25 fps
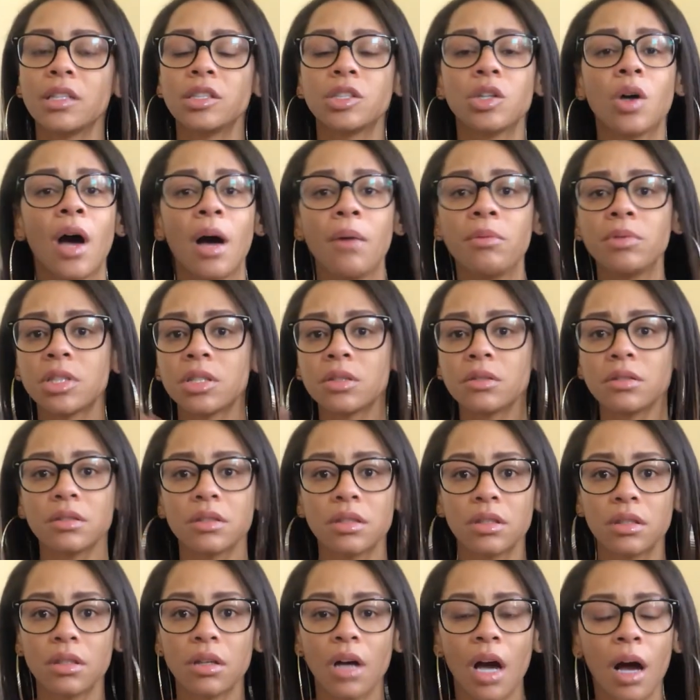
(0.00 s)
So I
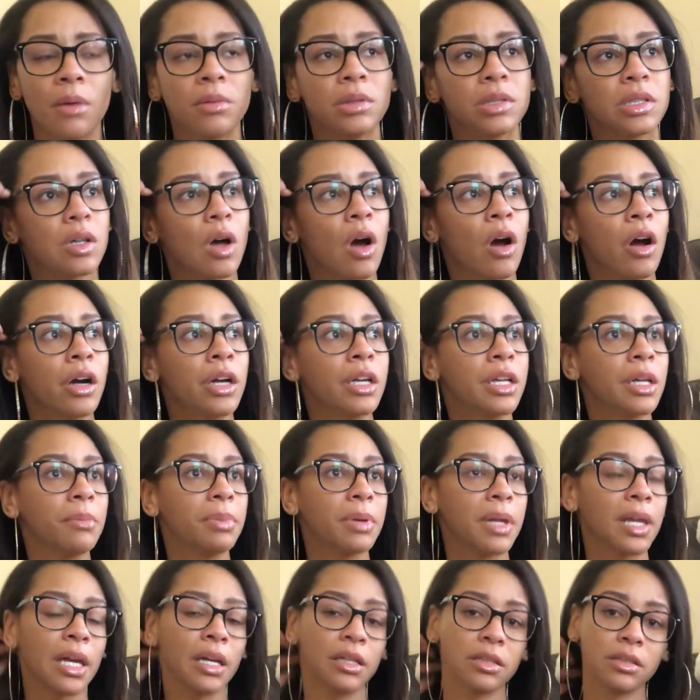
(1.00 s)
was already
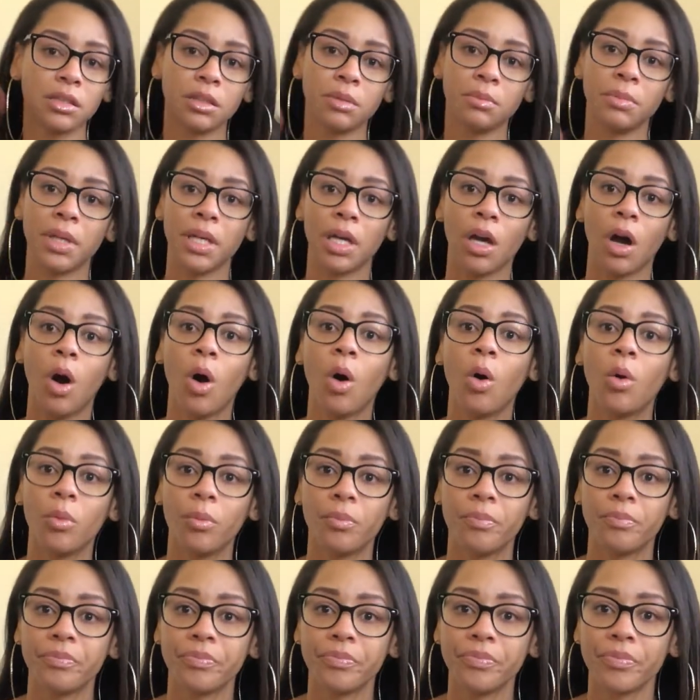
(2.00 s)
planned to be
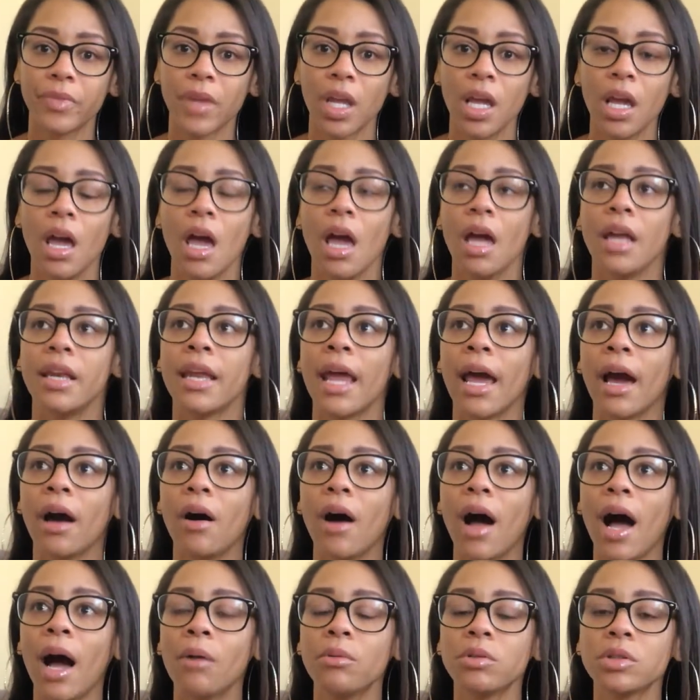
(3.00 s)
home.
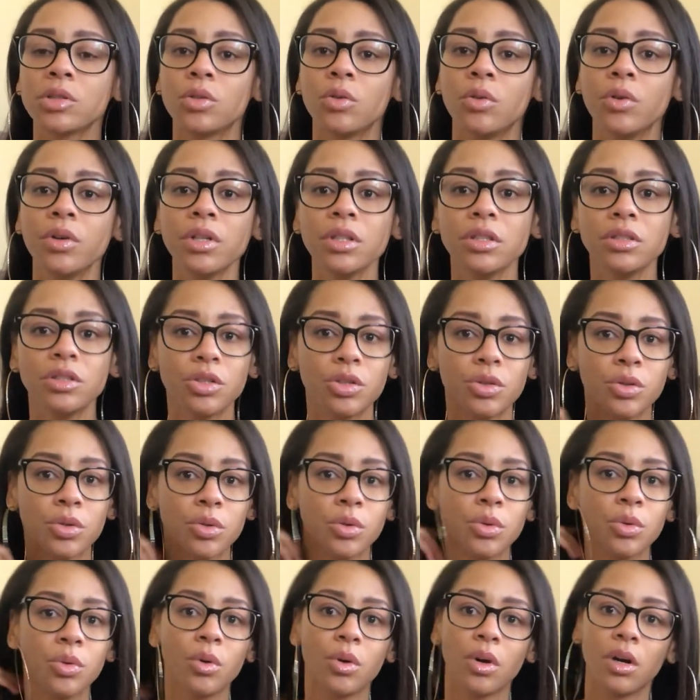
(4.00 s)
Now, I was going
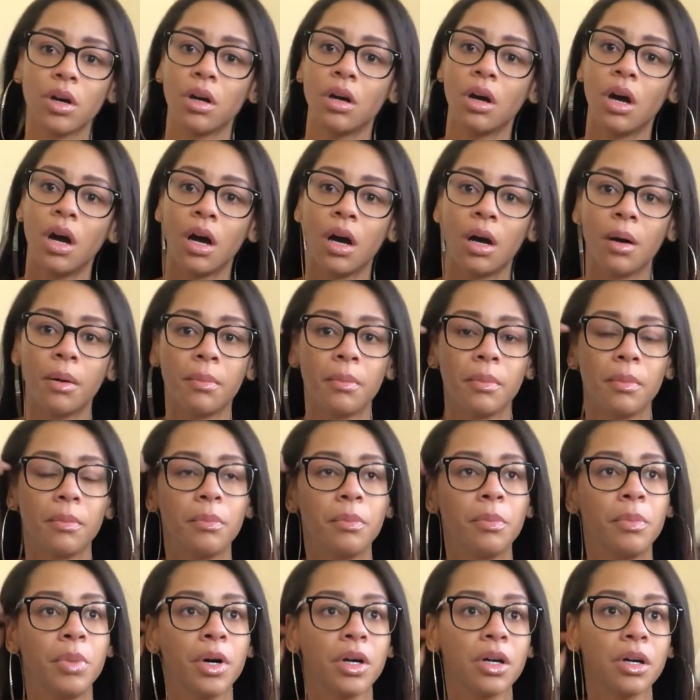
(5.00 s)
to
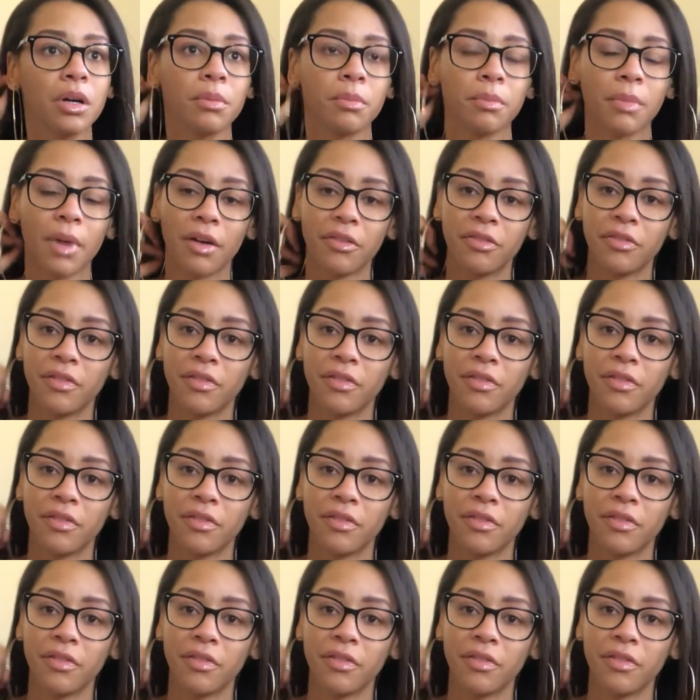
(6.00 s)
book my